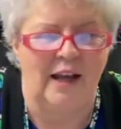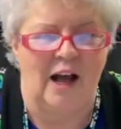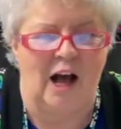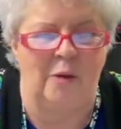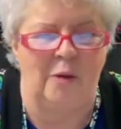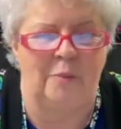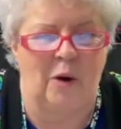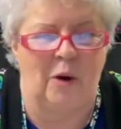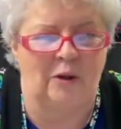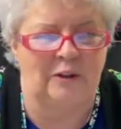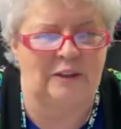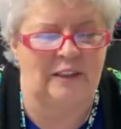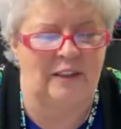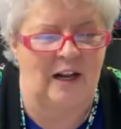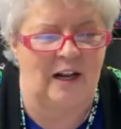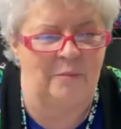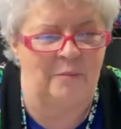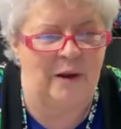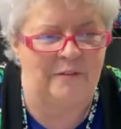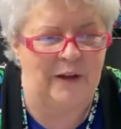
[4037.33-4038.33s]
I'll post it
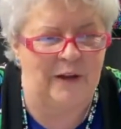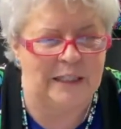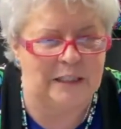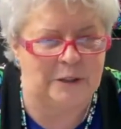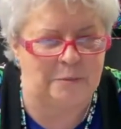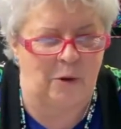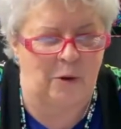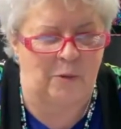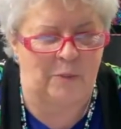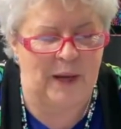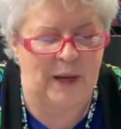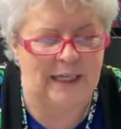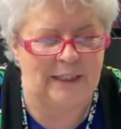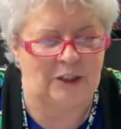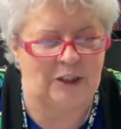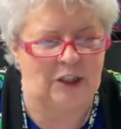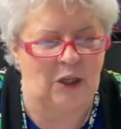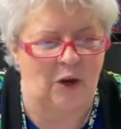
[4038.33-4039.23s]
on my Facebook page.